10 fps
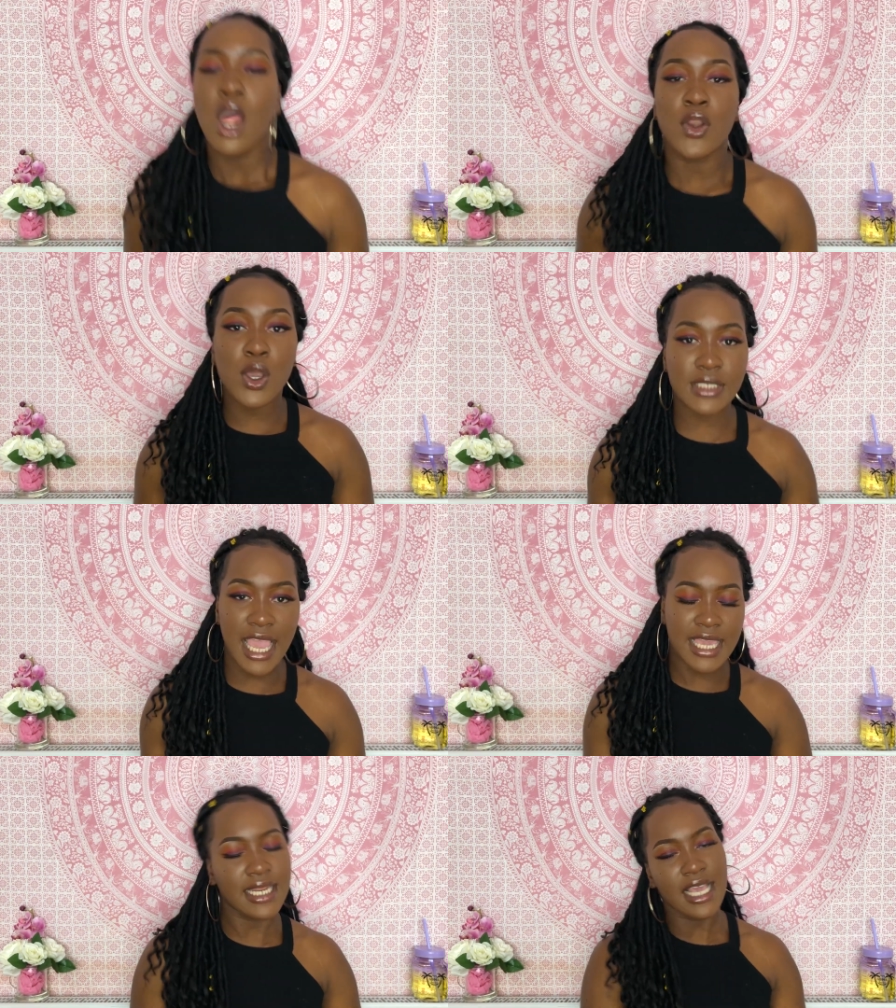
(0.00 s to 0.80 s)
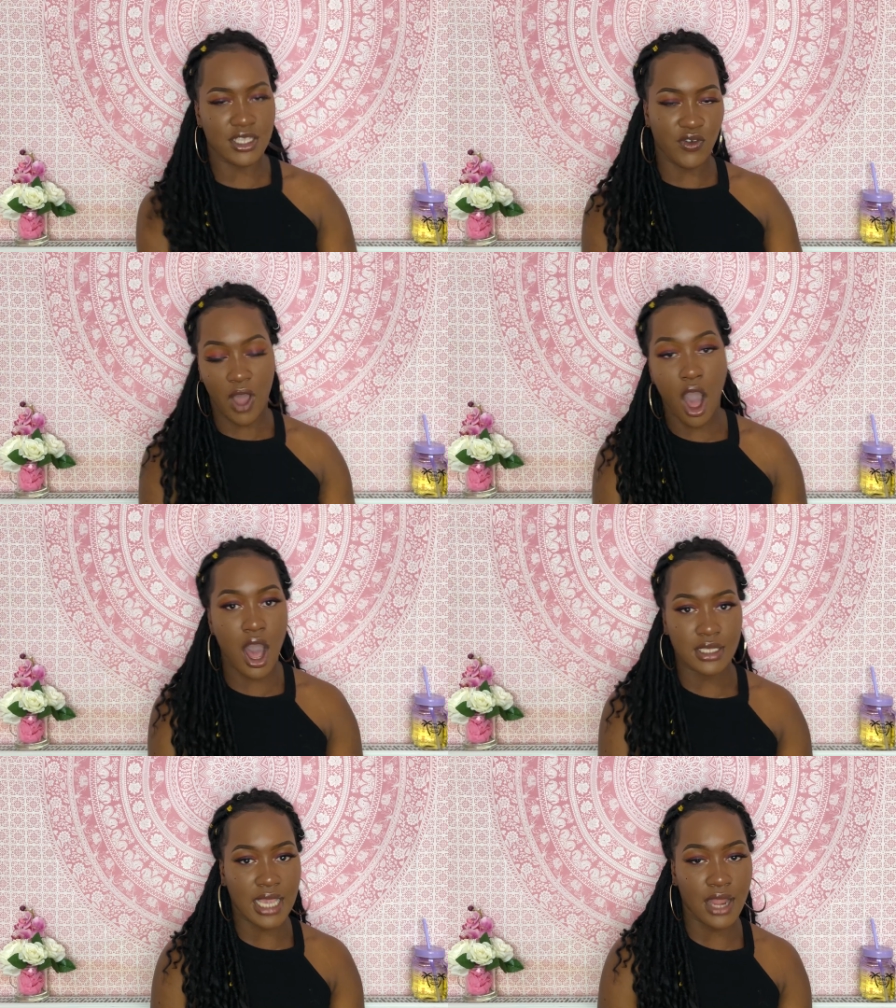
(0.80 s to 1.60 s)
Note taking is of
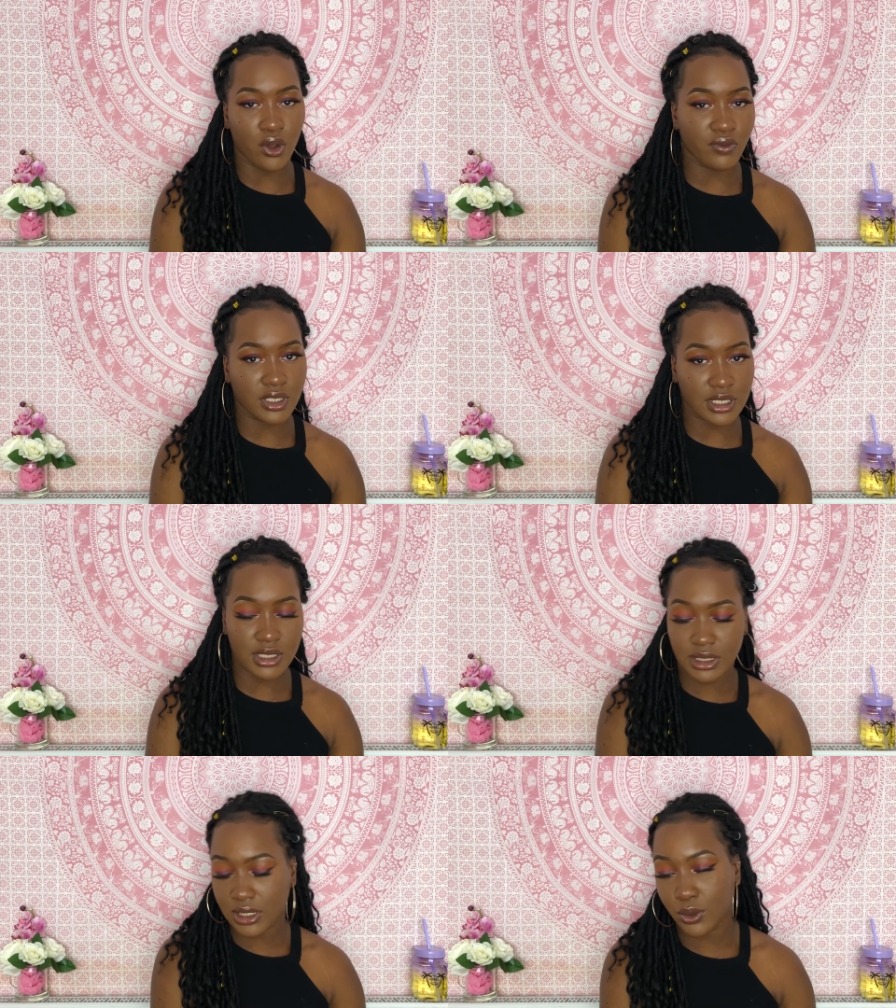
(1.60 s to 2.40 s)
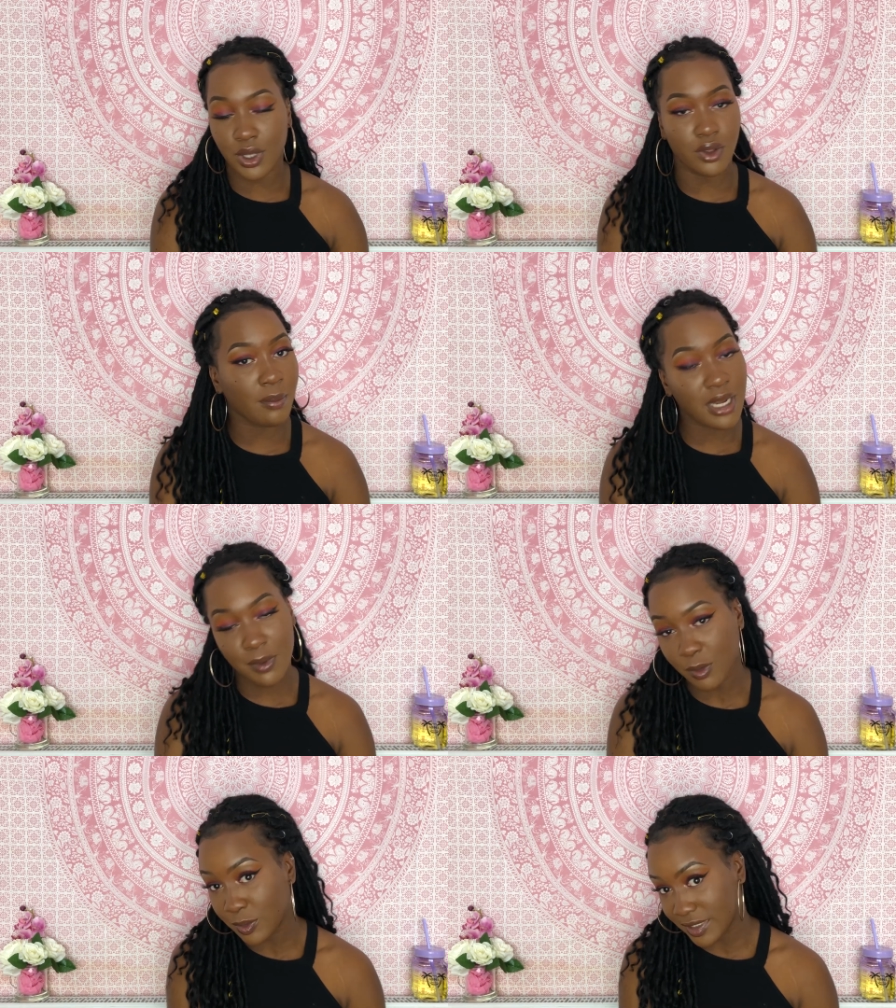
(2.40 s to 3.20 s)
art, and obviously it's a skill that not many
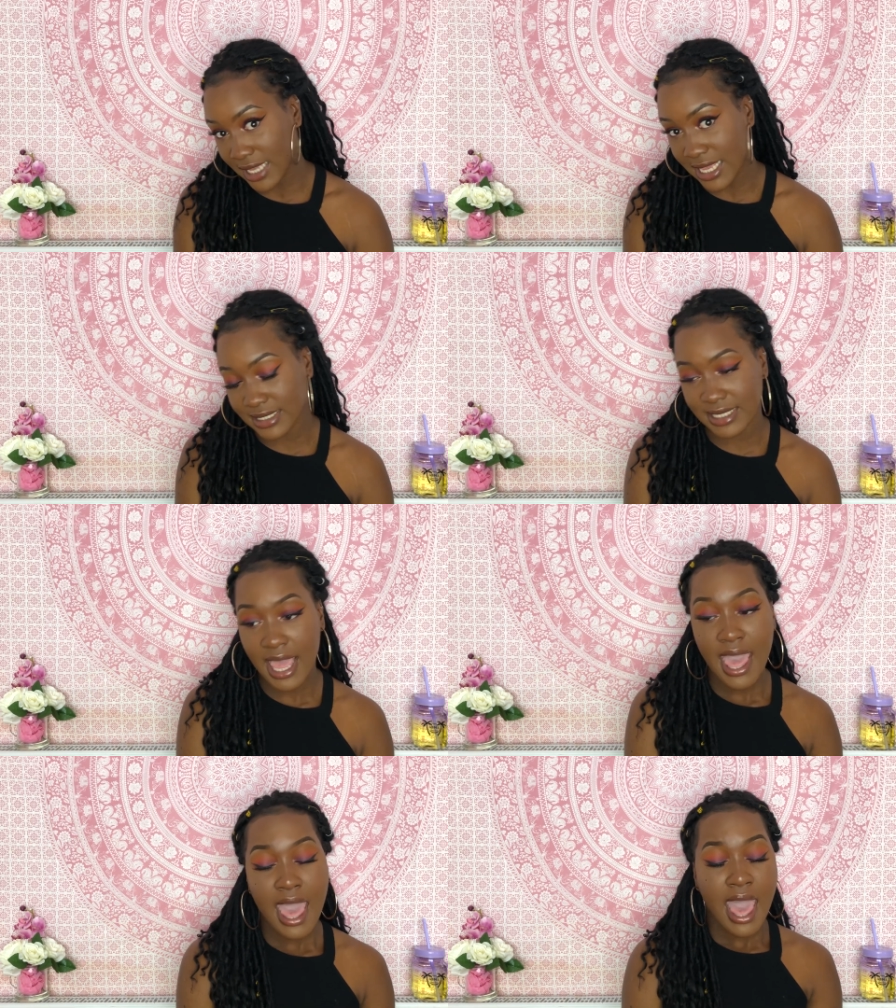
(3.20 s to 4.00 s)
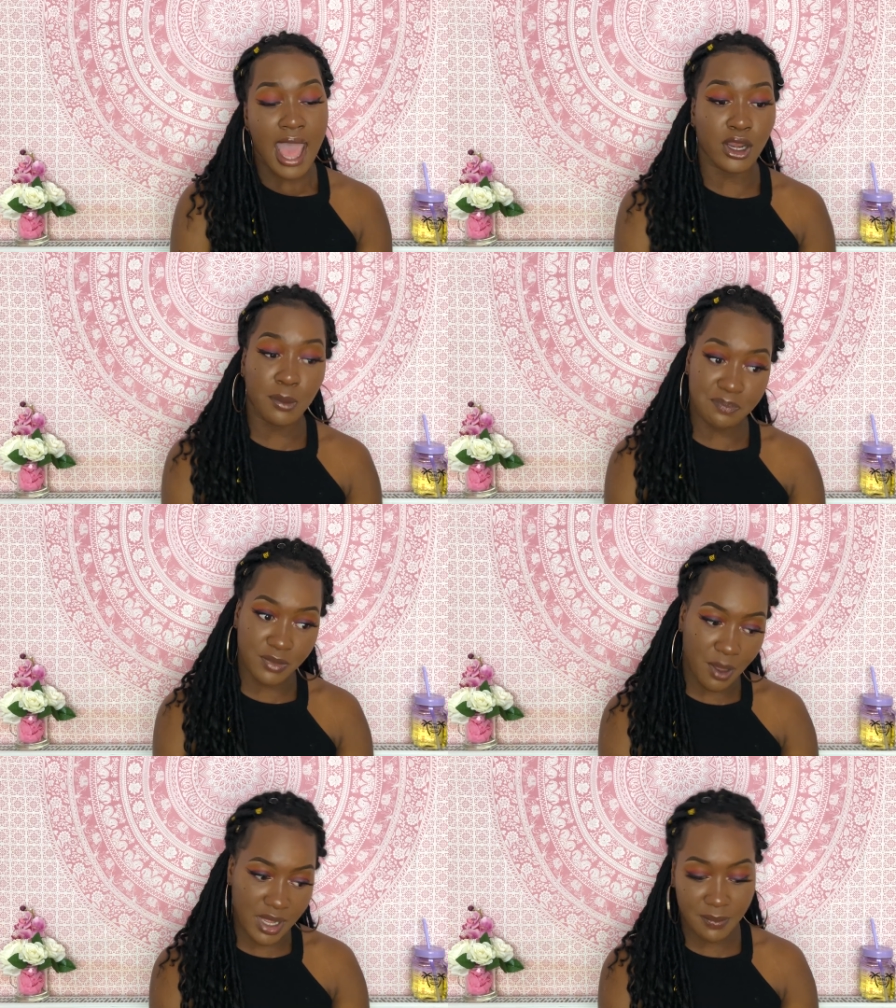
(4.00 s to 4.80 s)
people possess, and
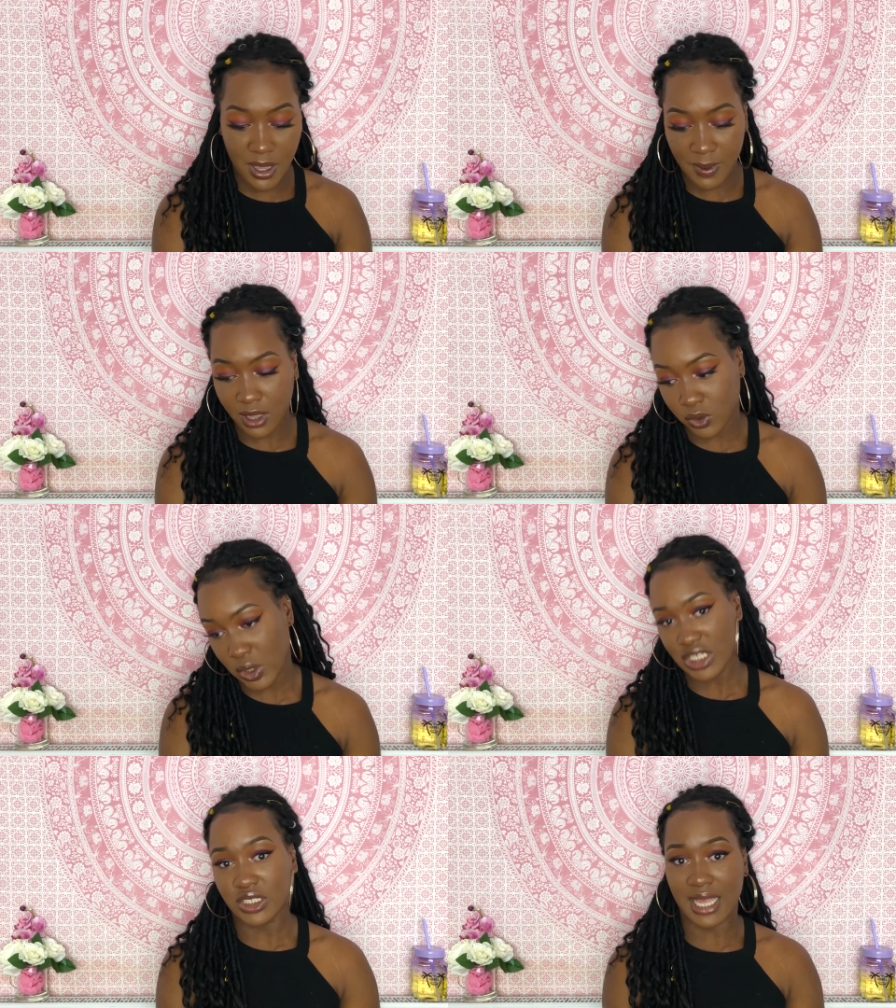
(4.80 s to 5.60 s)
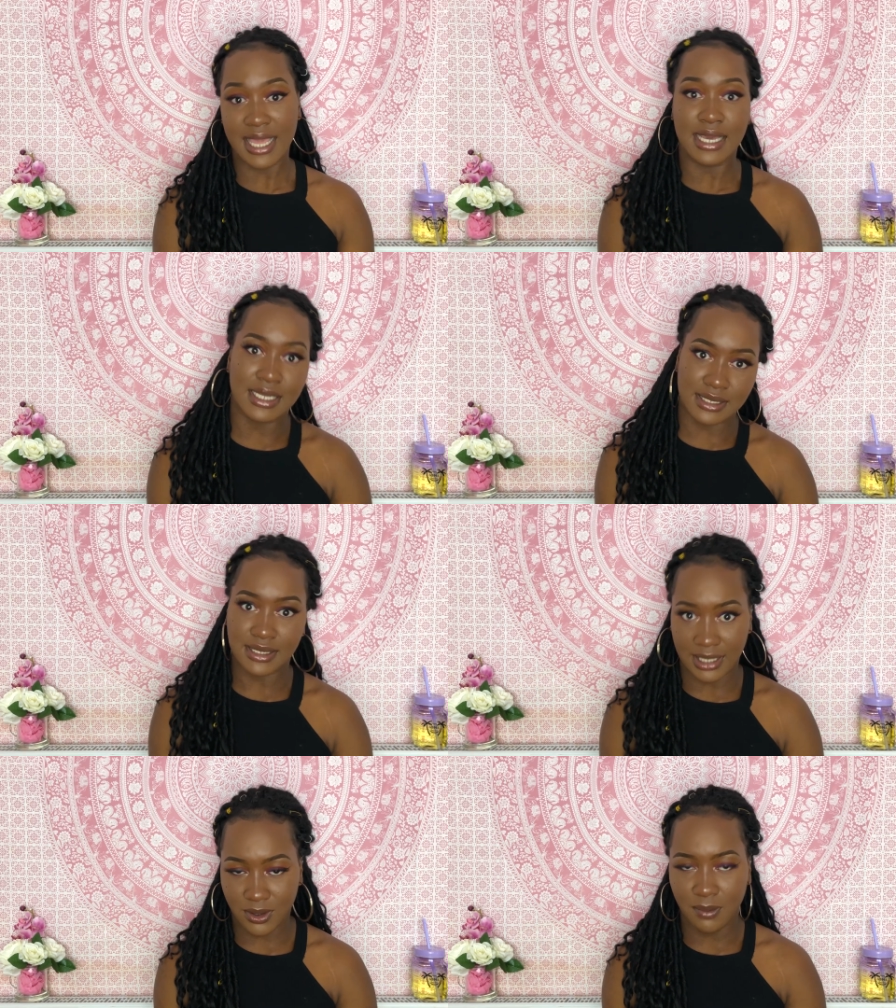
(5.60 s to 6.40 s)
not many people acknowledge that it is a
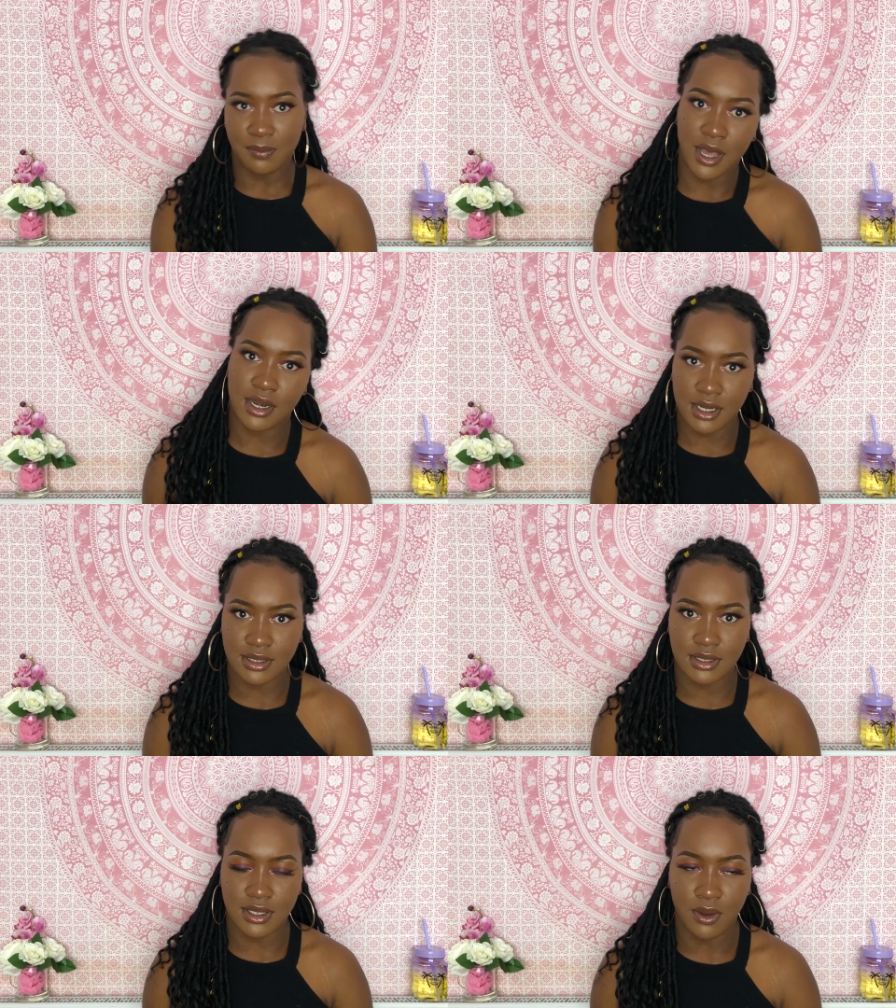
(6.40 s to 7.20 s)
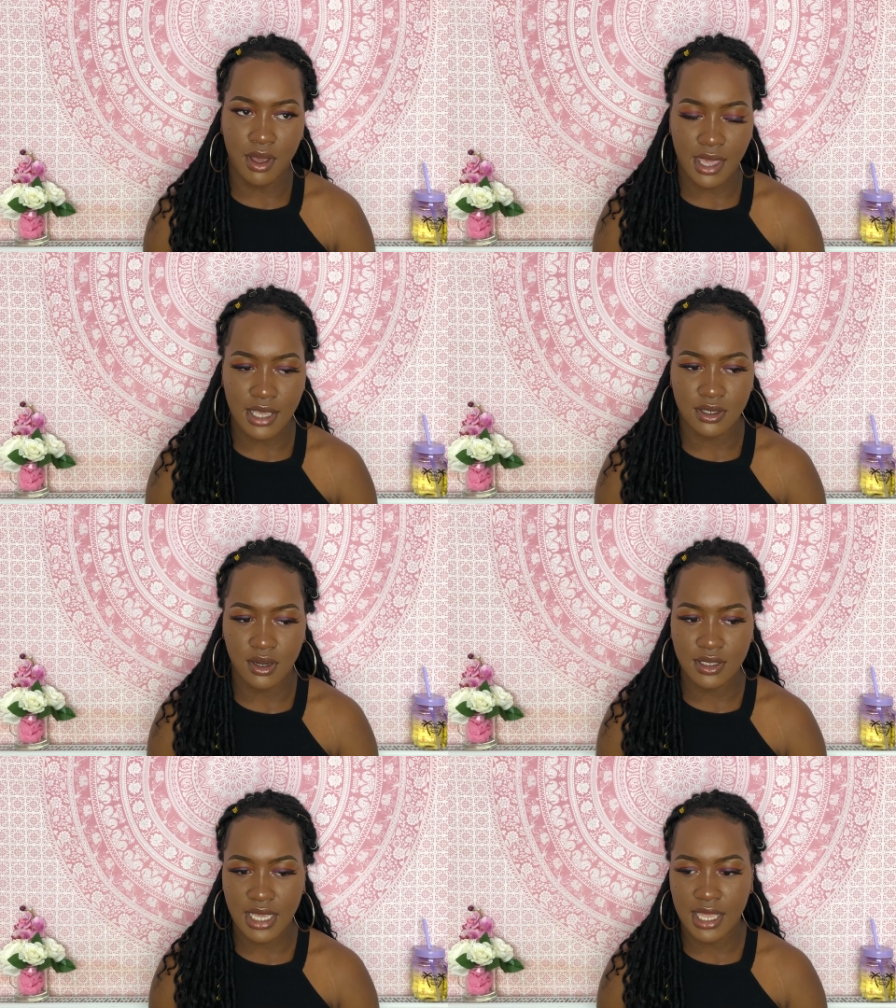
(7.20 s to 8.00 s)
skill, but it is a skill, okay? So
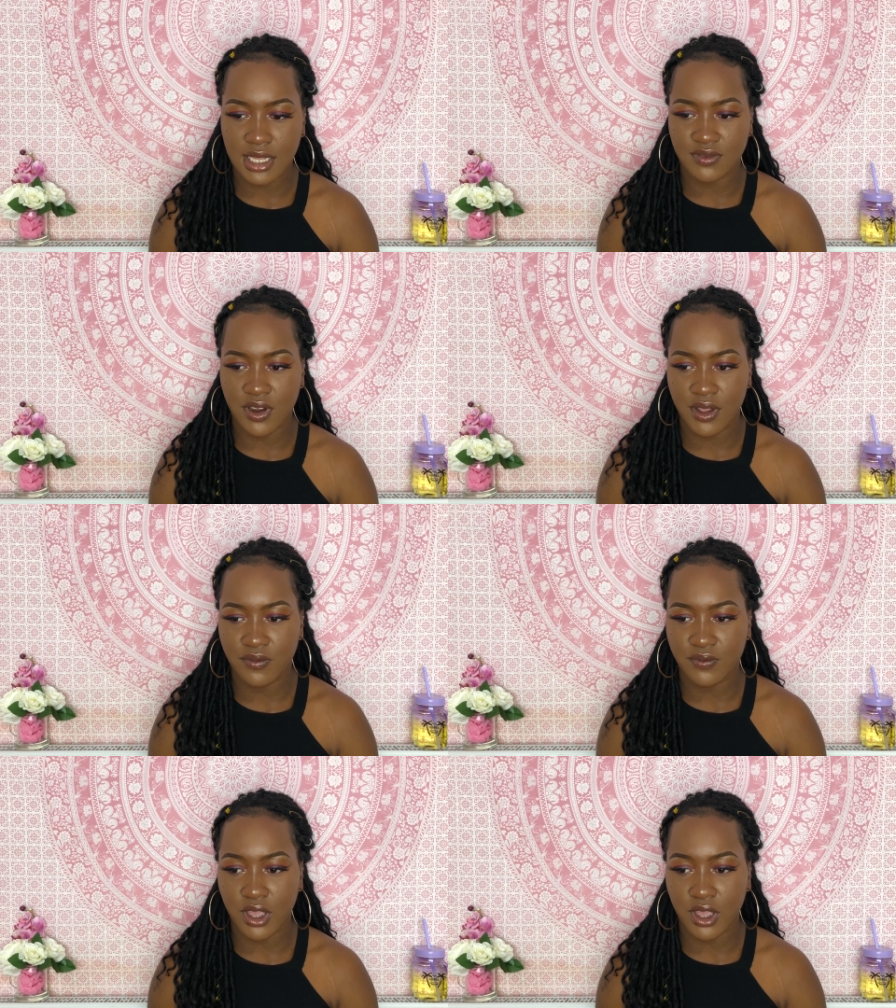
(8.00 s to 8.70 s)
note taking is very